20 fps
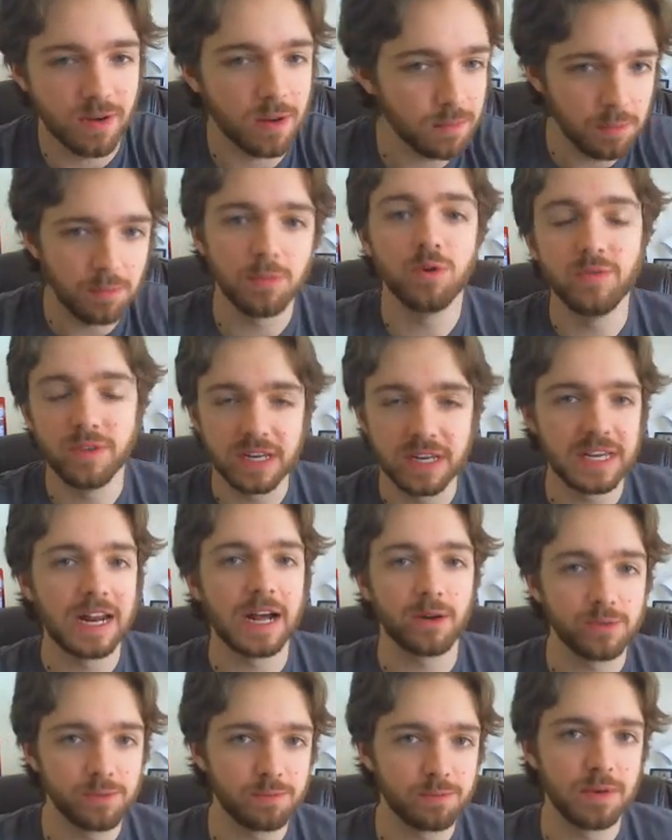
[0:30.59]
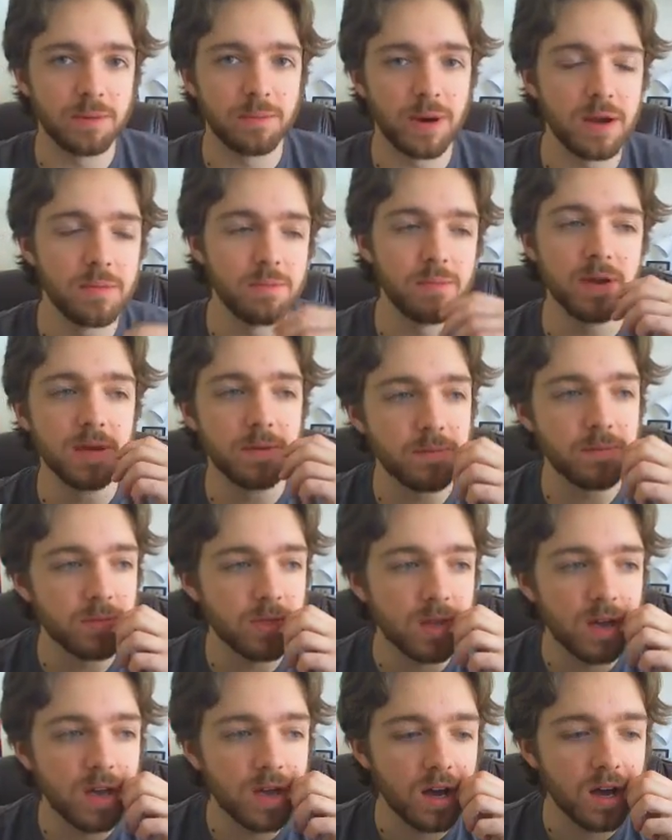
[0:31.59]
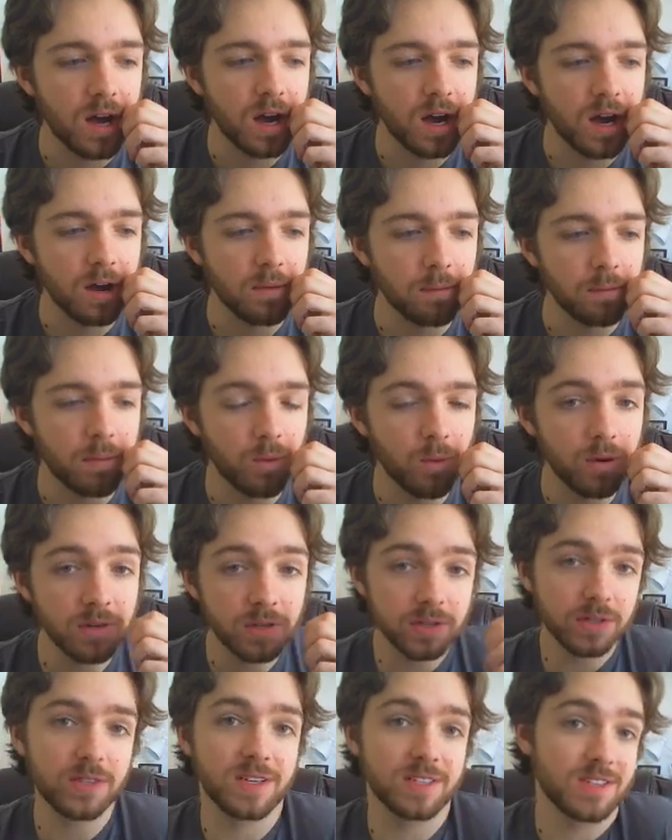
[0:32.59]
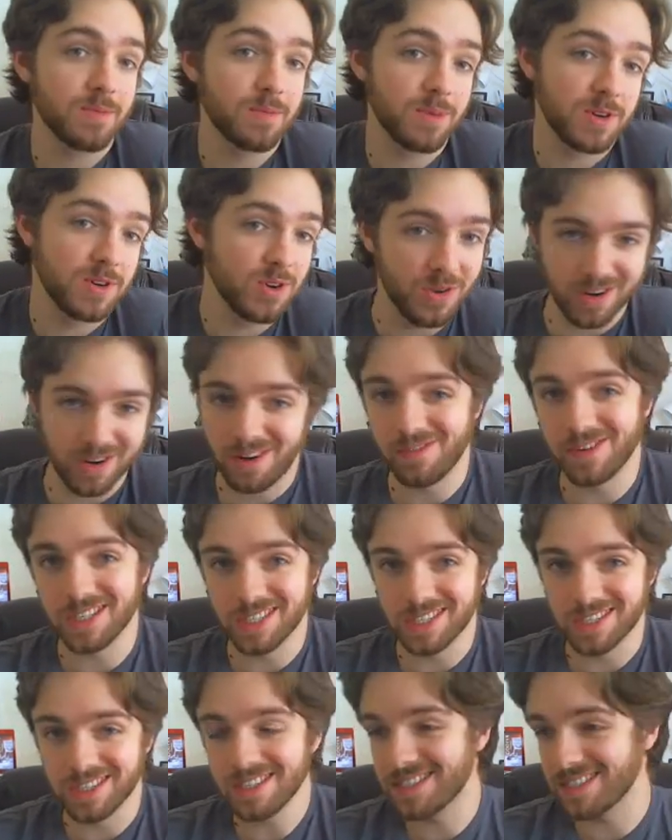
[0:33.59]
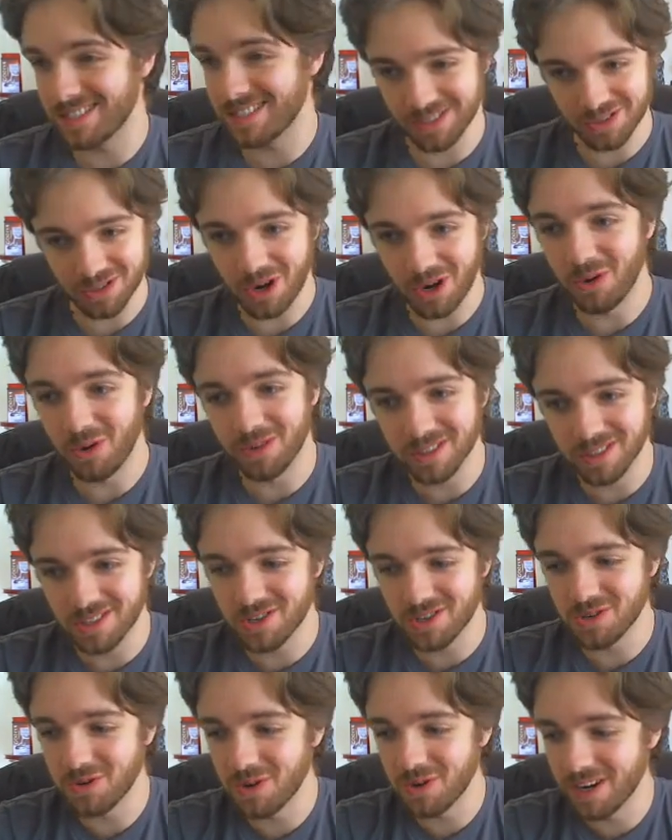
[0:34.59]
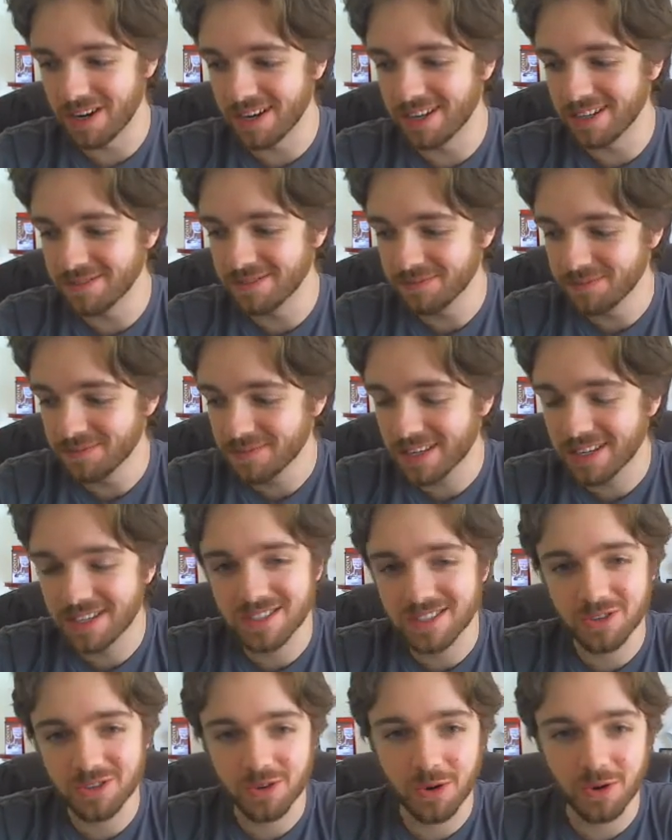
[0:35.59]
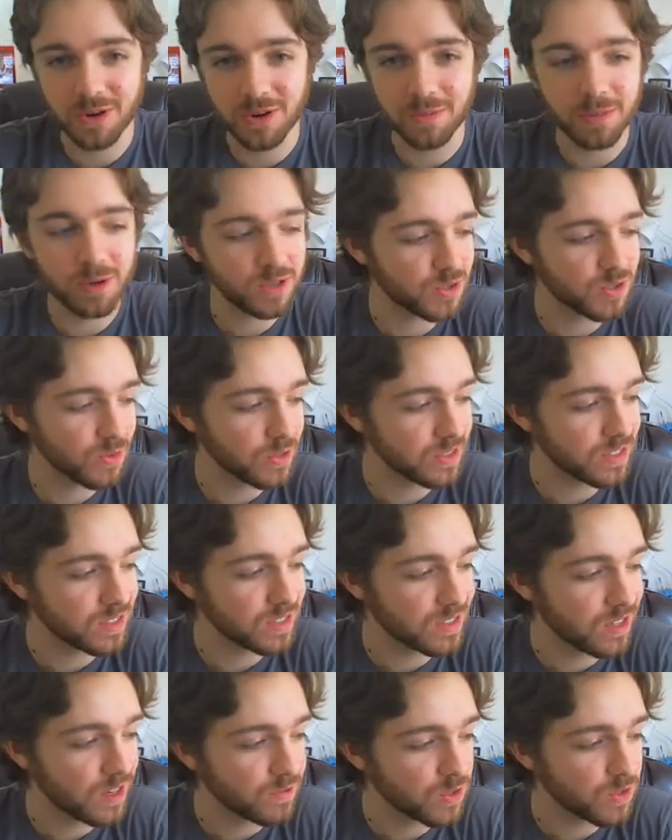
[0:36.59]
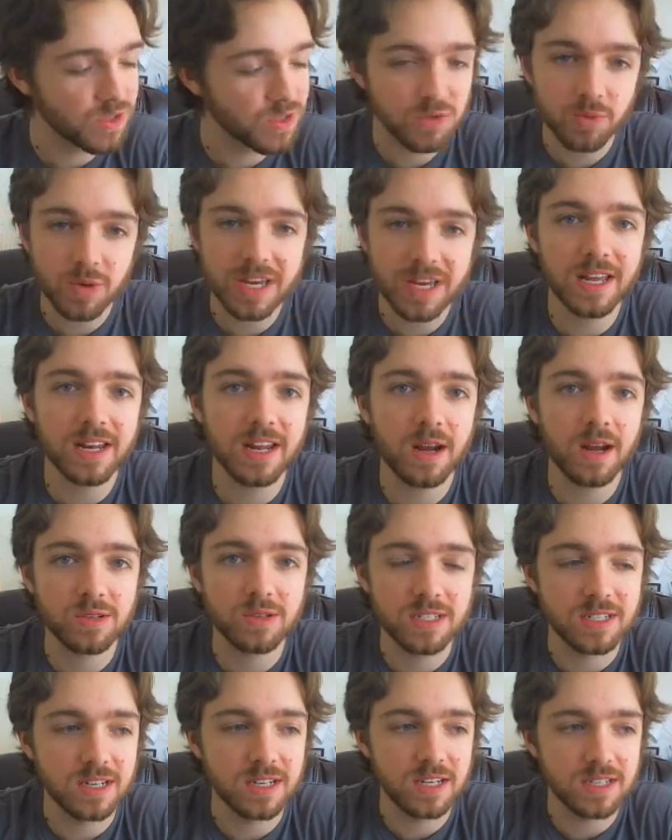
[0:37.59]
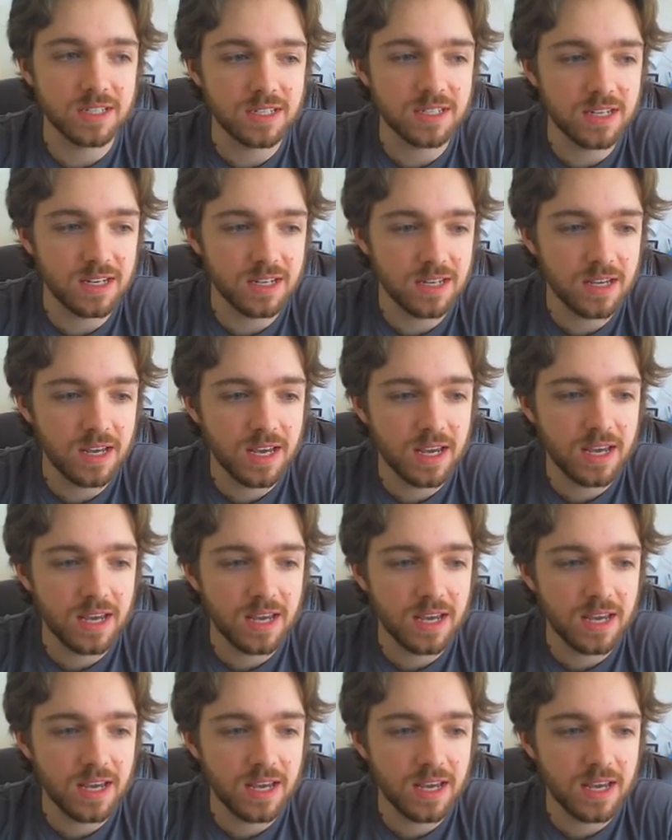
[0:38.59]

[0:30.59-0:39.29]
I'm moving it out bit by bit. But one of the things I've been doing, obviously, is still going to bookstores and stuff. So this weekend I was in D.C.